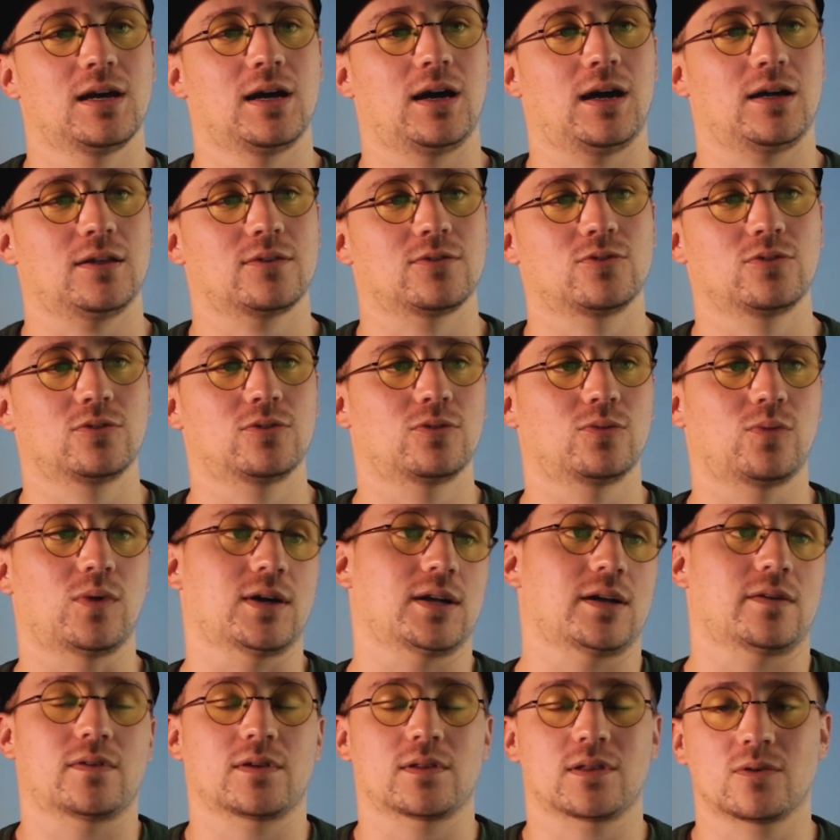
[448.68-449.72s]
and do
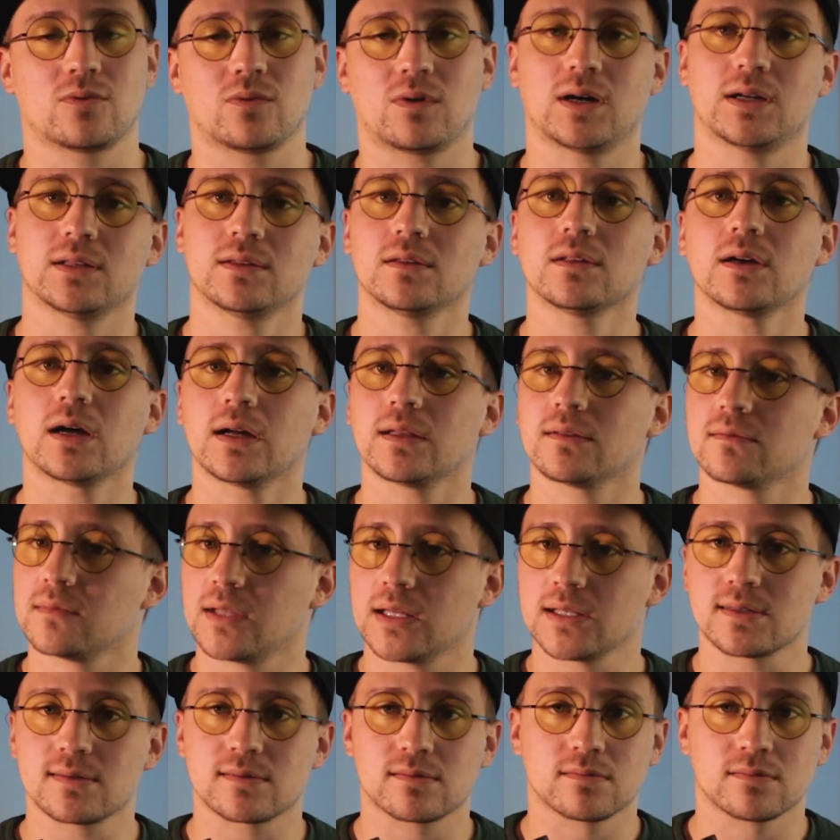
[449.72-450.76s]
whatever they want, and
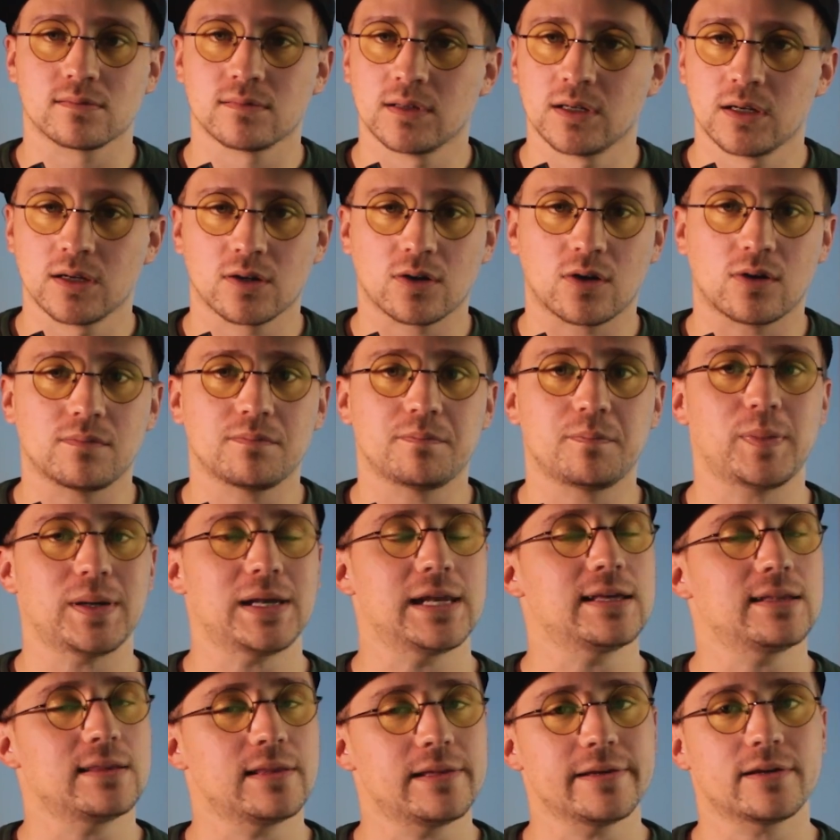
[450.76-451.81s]
that's
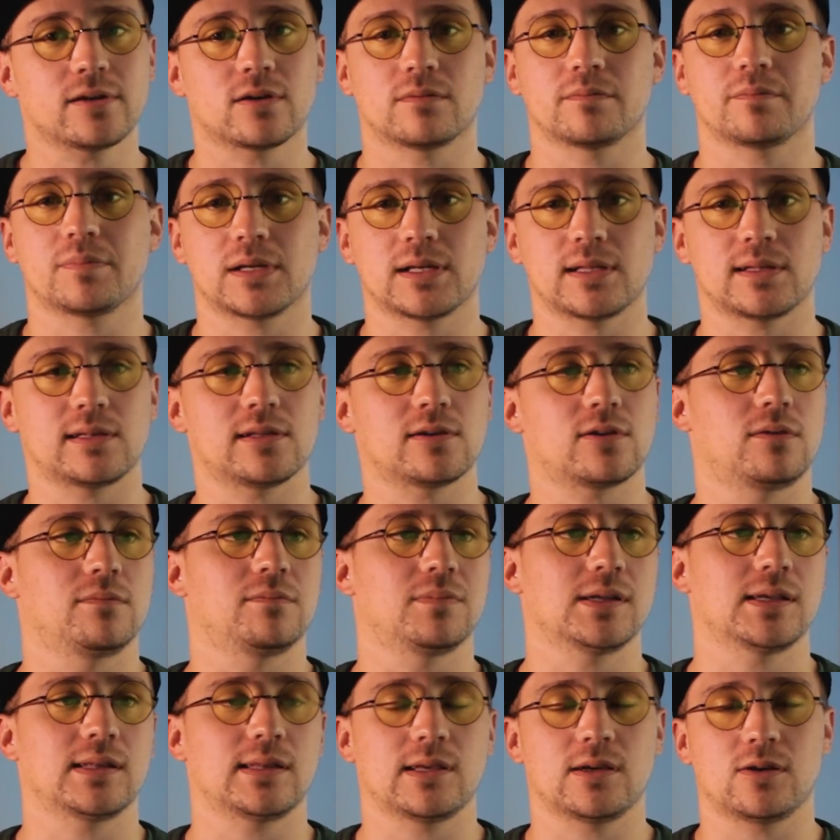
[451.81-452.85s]
completely
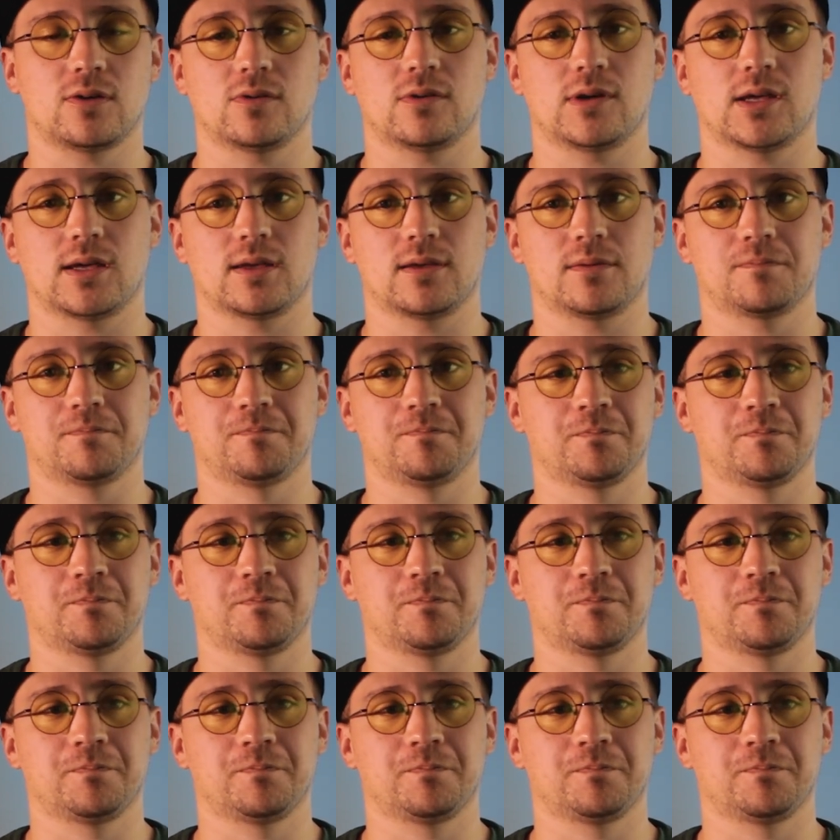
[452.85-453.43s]
okay.